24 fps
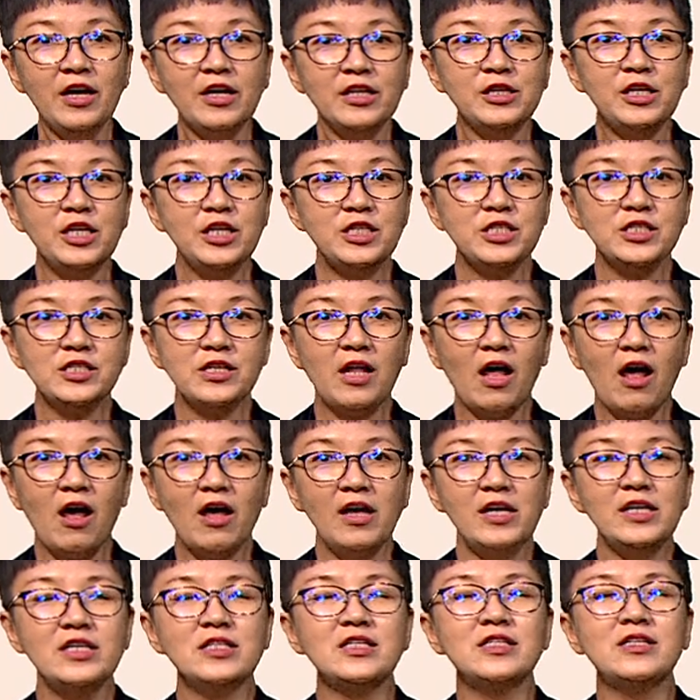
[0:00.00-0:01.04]
this star
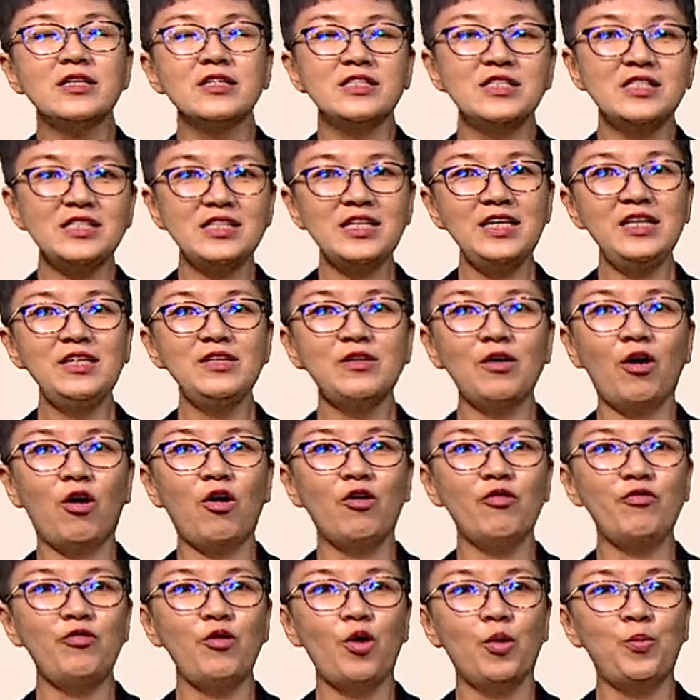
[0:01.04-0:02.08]
is the seat
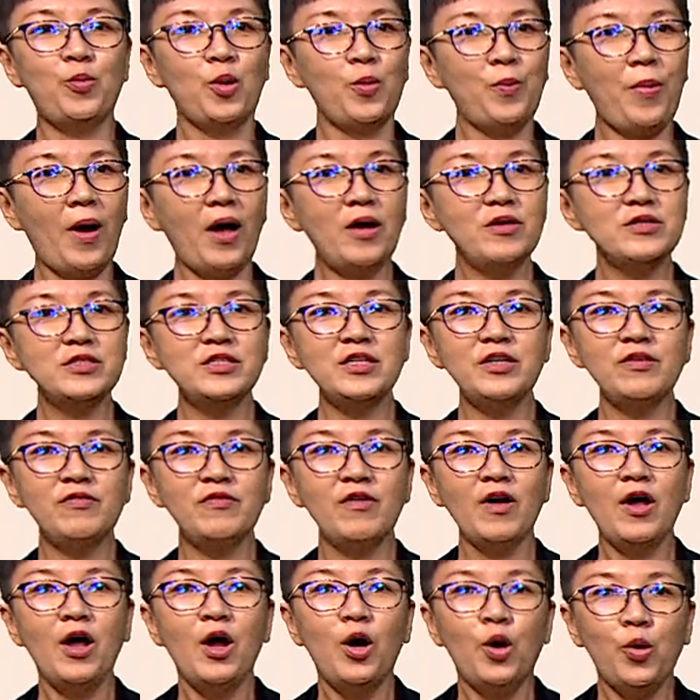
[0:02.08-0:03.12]
of your propulsive
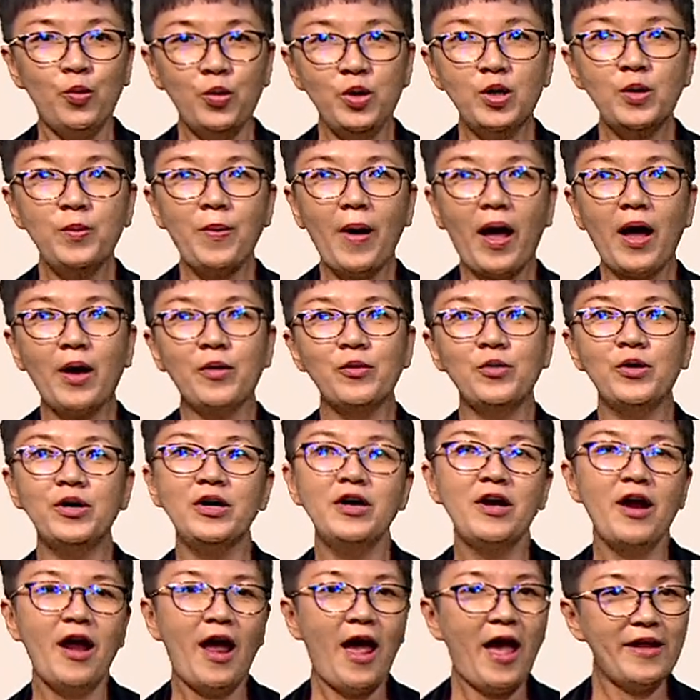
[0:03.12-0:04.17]
willpower
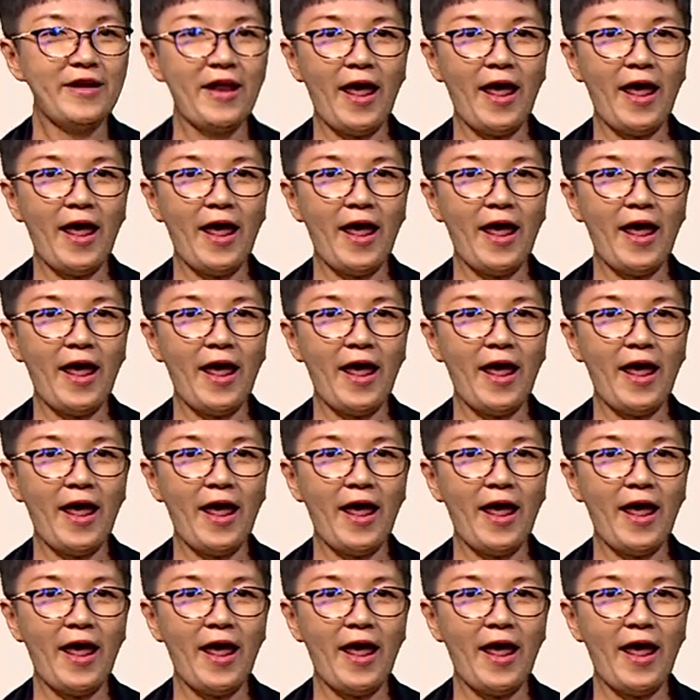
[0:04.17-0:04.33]
and